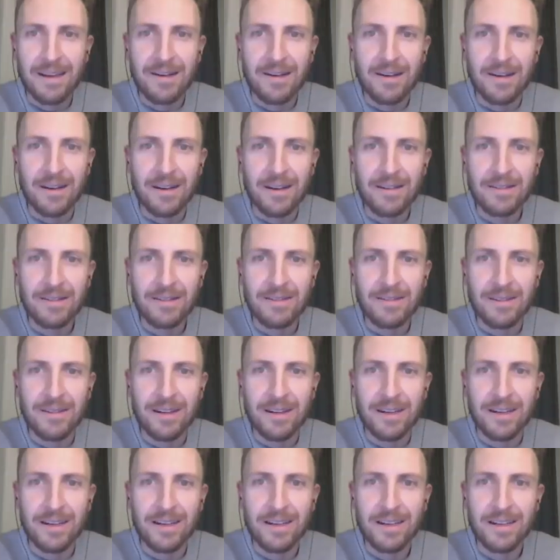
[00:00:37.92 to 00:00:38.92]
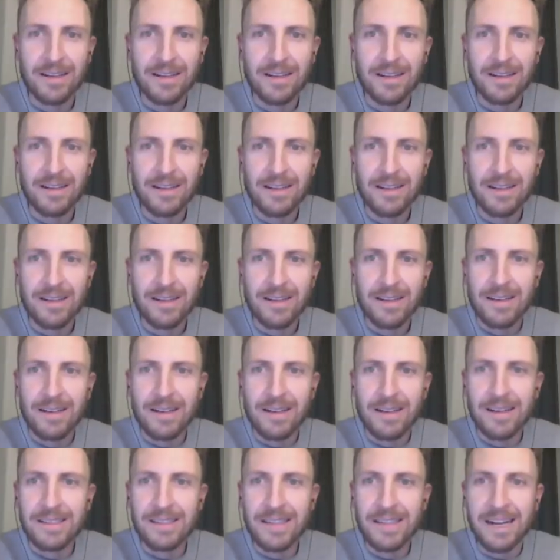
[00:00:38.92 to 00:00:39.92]
know. It's funny.
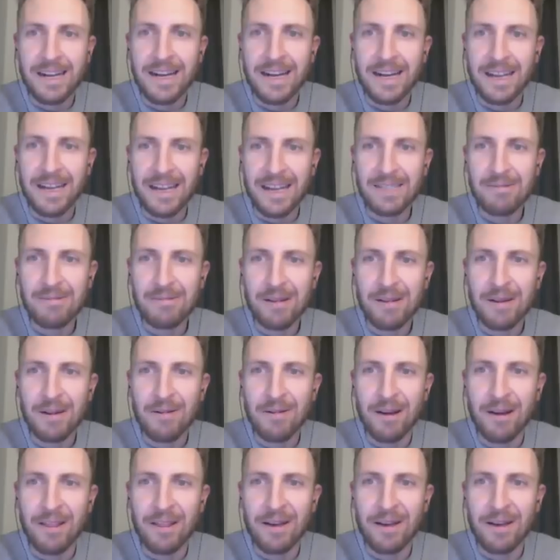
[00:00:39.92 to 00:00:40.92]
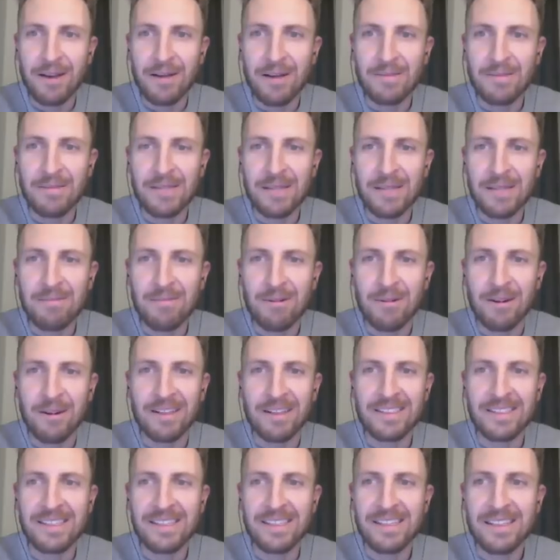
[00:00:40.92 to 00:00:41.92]
He said, I guess we know why they call him Seth Burn.
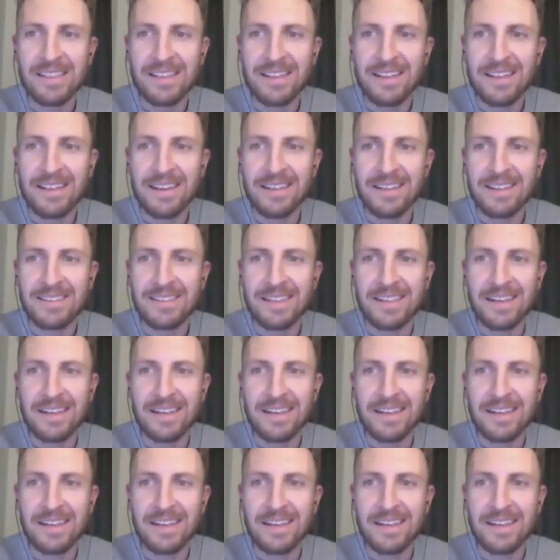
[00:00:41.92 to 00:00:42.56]
I said,